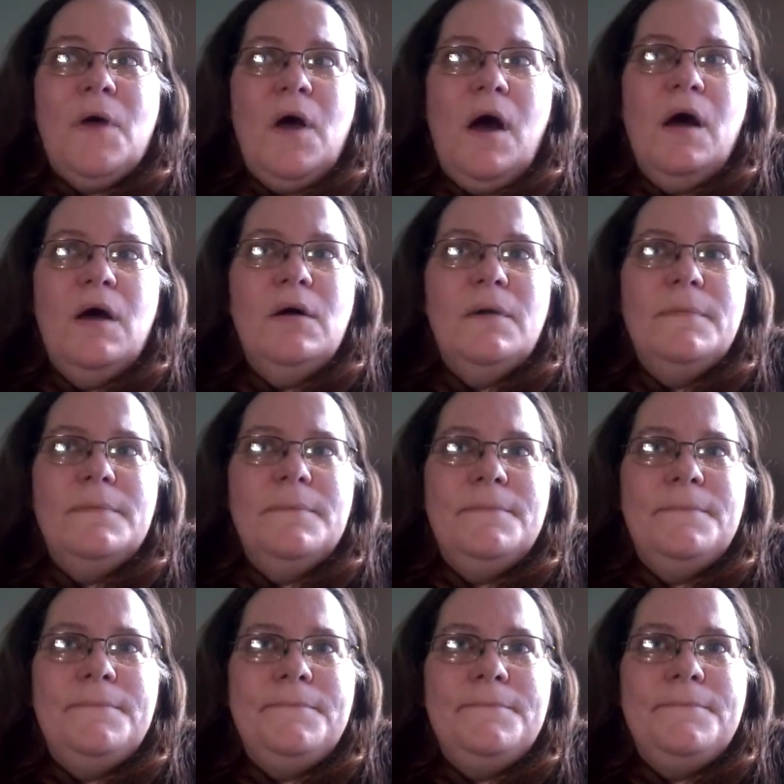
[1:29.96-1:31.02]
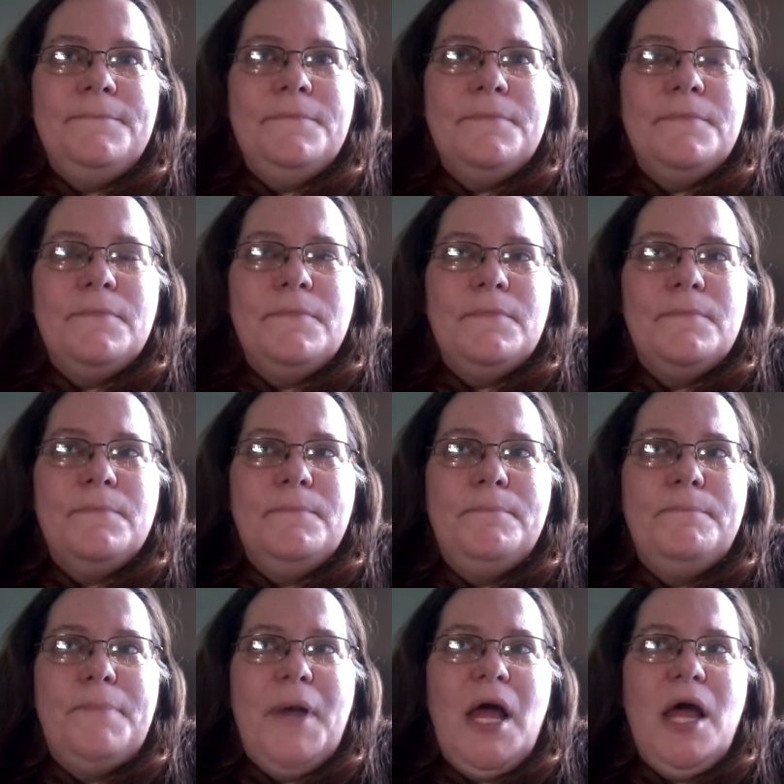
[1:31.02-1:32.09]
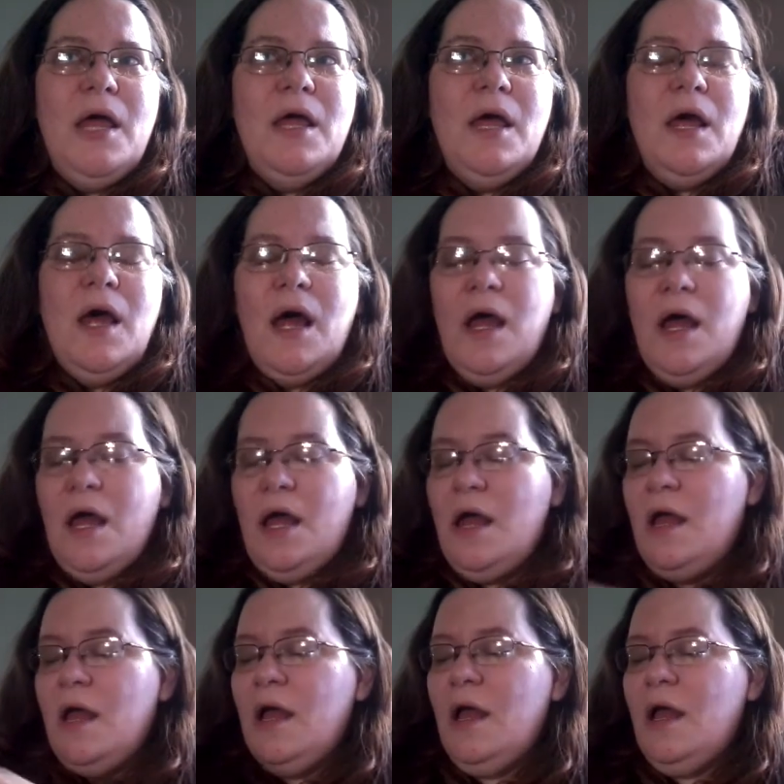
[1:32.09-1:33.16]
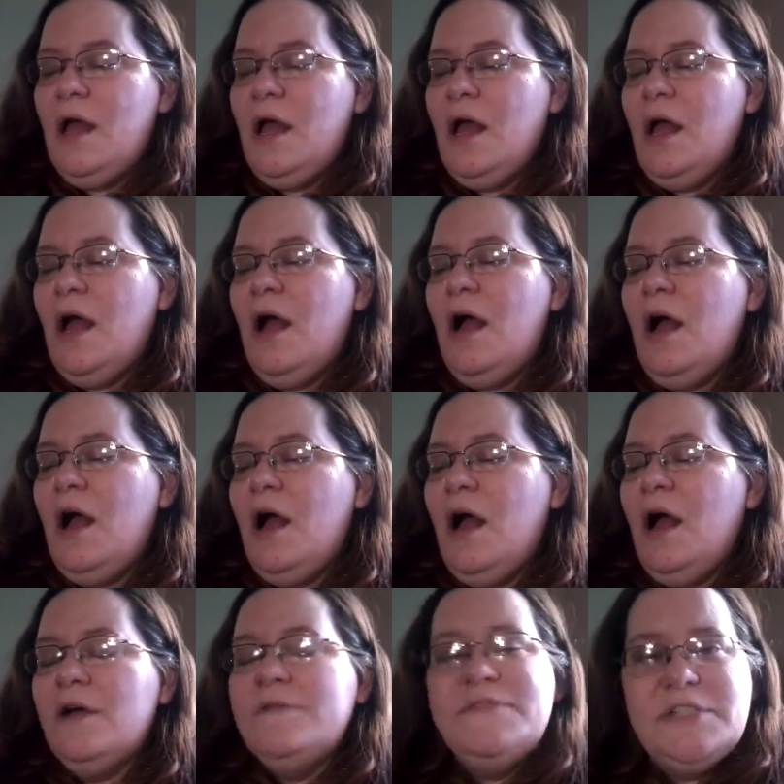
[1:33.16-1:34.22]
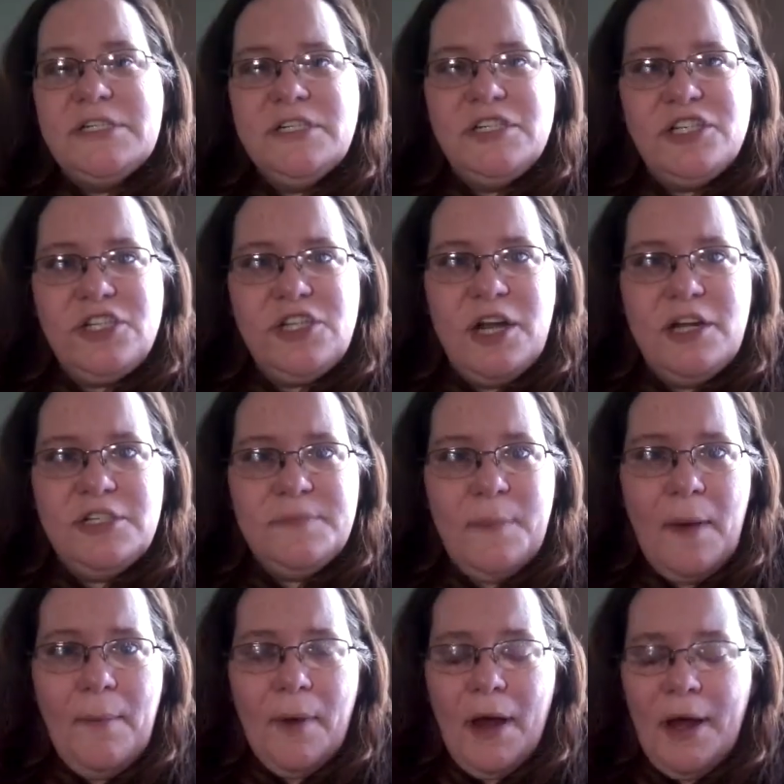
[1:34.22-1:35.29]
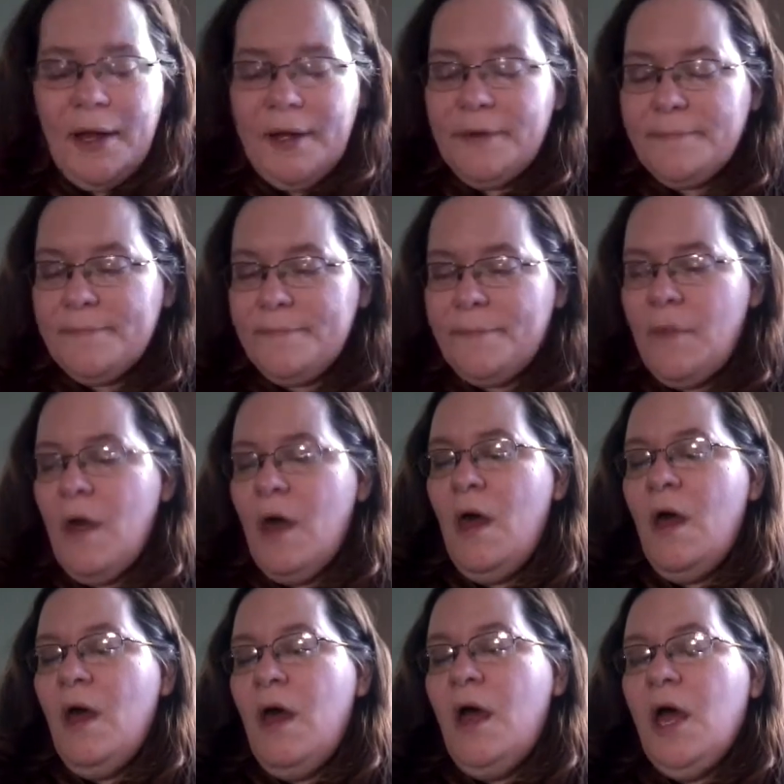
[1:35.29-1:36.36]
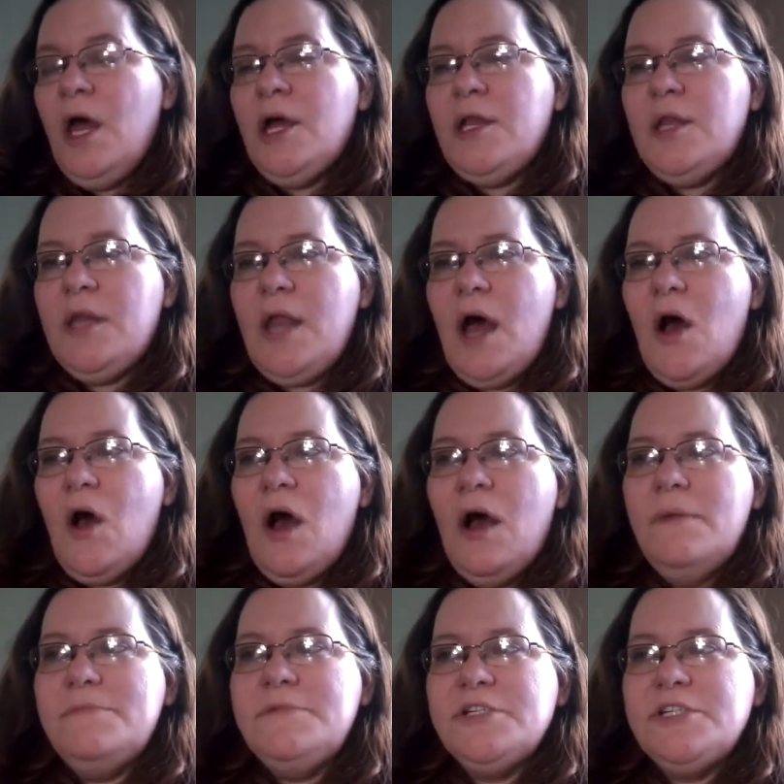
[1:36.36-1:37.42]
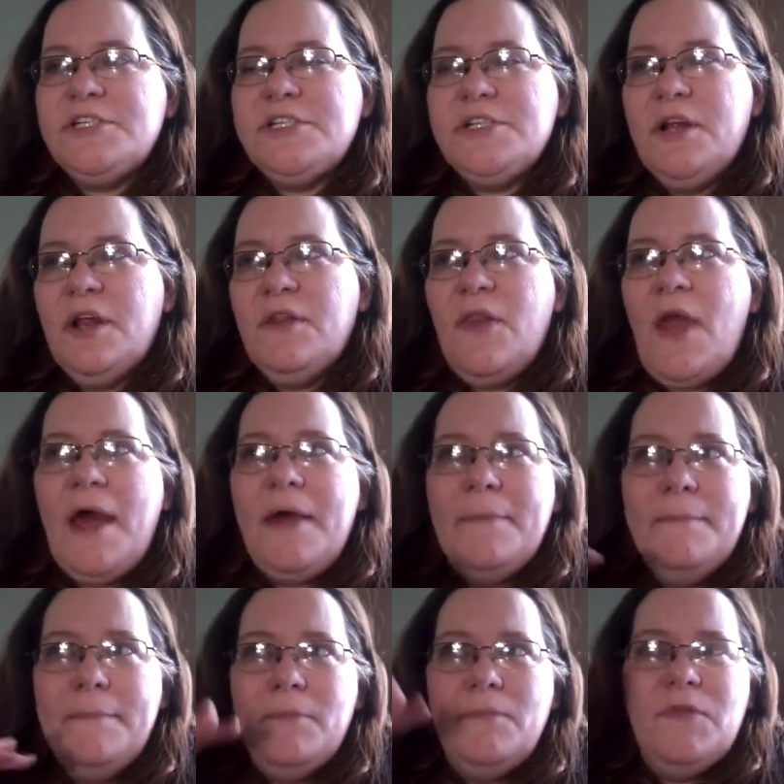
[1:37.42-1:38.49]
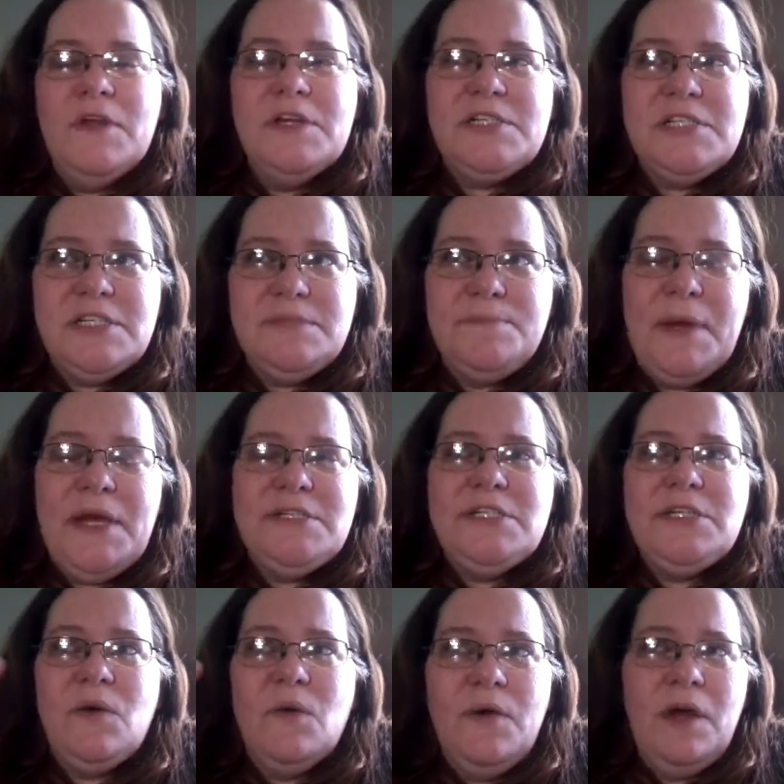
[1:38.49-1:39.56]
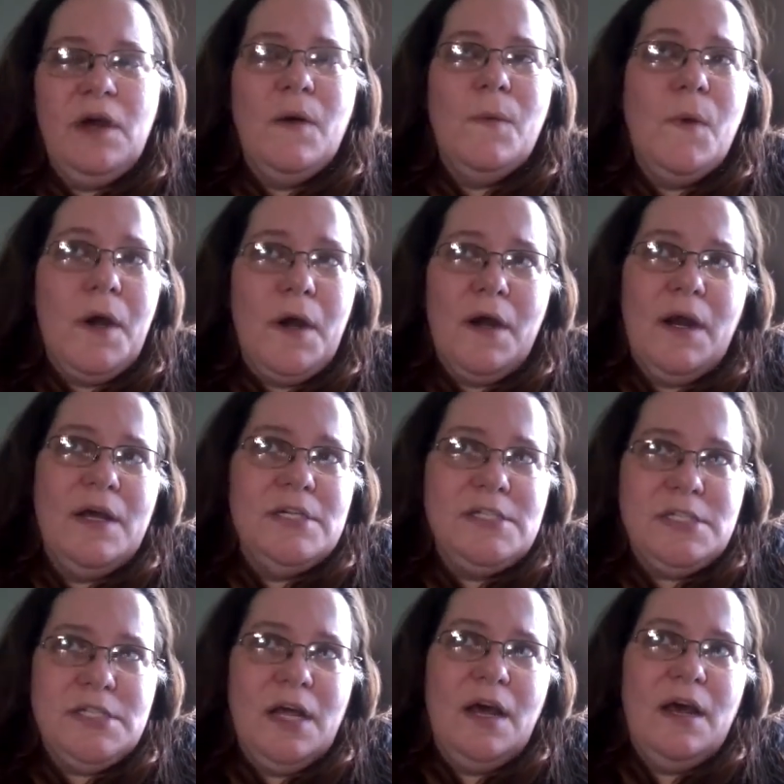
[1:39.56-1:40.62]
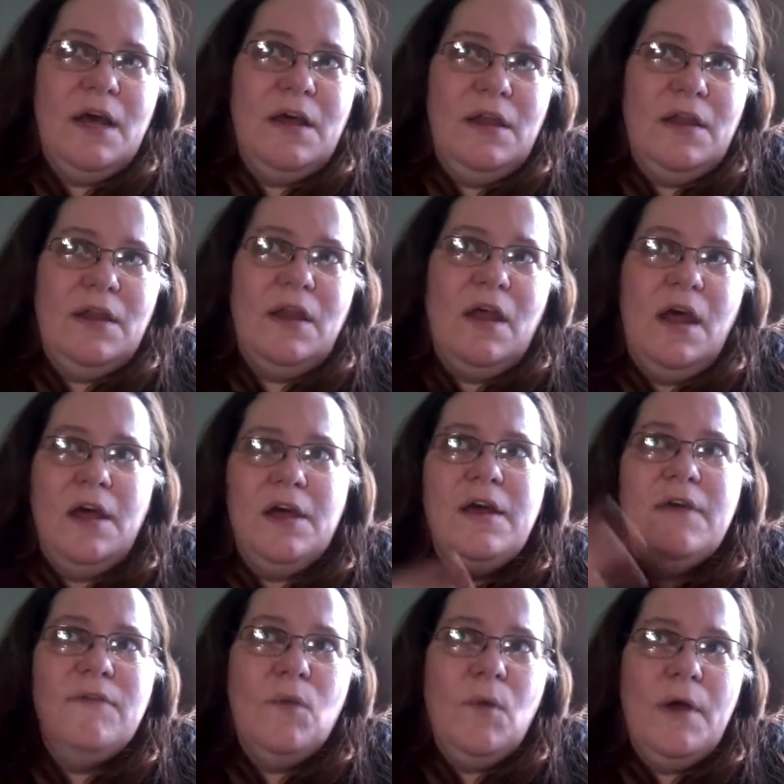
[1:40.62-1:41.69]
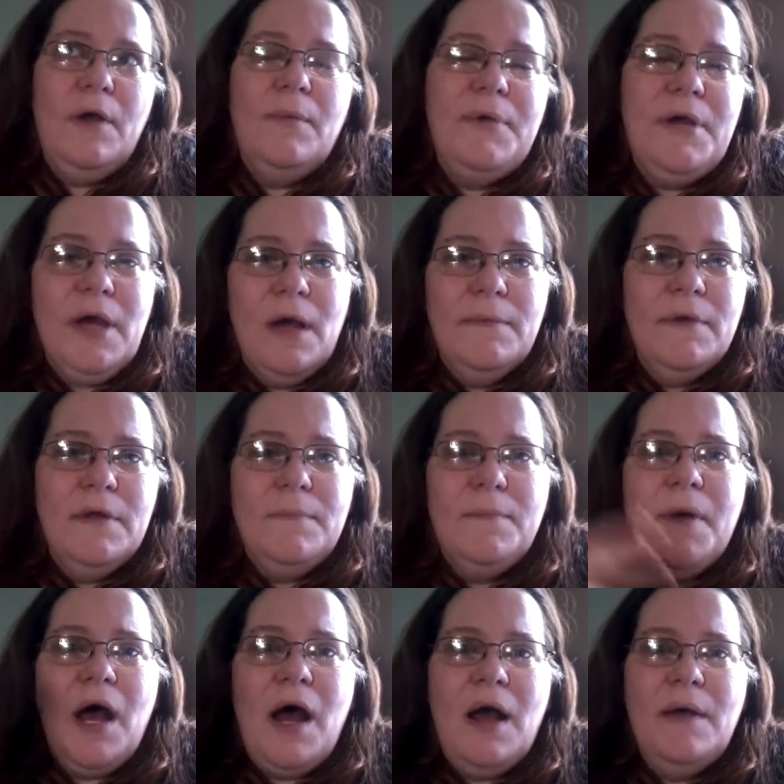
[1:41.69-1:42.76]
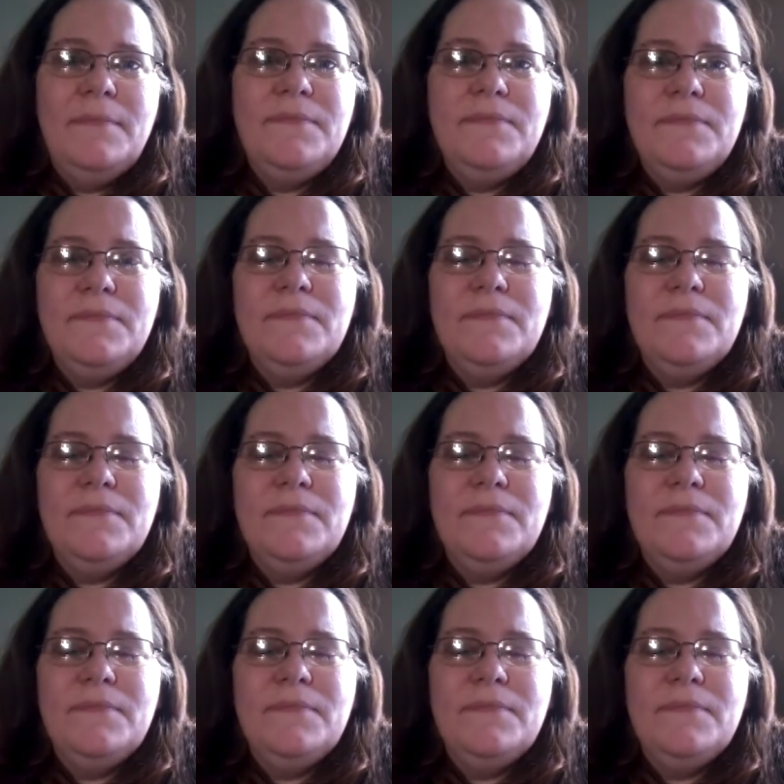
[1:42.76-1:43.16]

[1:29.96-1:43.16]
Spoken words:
um, but I've since changed my mind. Now I'm just like, this is basically awareness that a giveaway will be coming, but I